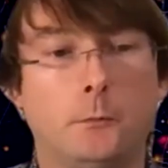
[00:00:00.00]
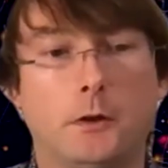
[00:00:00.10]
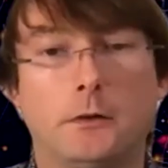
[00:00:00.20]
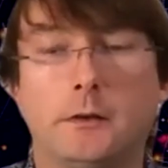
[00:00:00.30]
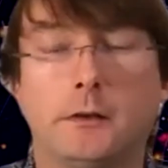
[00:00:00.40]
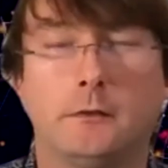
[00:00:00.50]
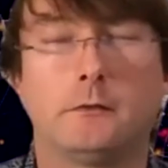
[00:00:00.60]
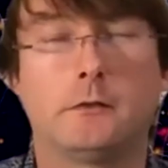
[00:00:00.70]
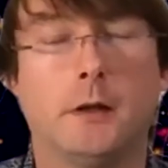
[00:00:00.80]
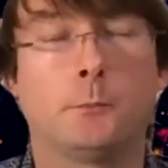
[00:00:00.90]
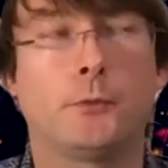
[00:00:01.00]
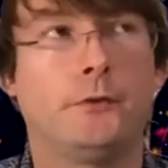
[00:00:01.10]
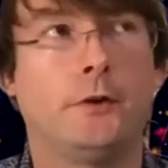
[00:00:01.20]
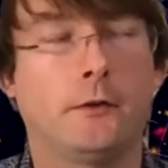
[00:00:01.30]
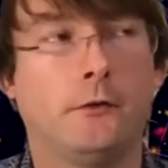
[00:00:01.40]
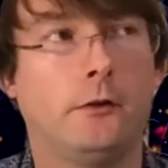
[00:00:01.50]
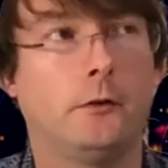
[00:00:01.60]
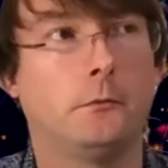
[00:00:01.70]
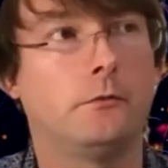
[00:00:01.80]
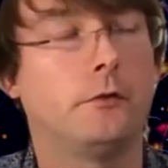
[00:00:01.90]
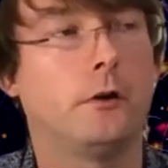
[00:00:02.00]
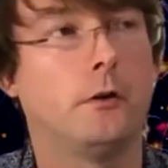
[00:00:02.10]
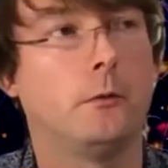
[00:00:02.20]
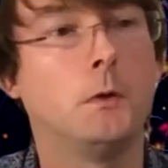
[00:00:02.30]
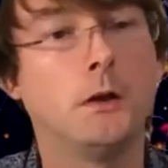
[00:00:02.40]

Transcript: Well, it protects you from